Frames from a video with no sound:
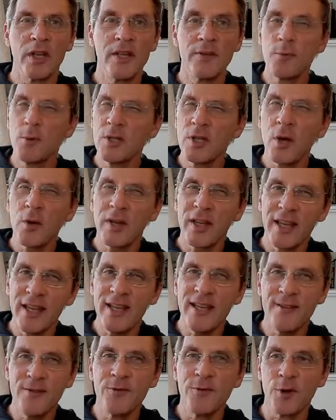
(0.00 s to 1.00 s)
If we don't
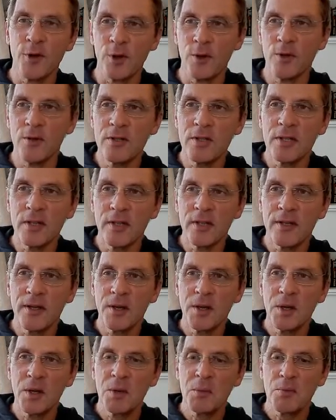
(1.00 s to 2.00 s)
eat food,
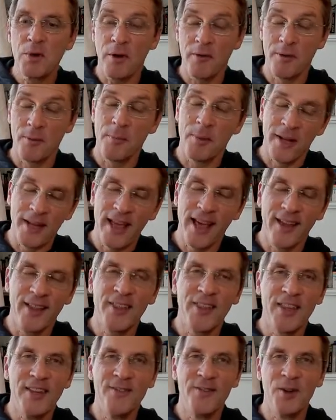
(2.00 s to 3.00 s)
preferably
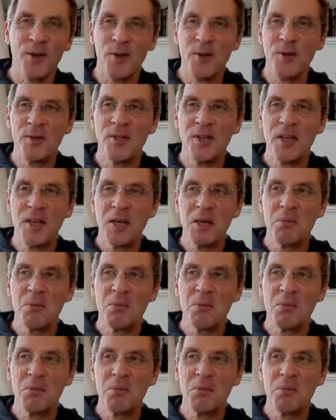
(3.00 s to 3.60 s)
healthy food,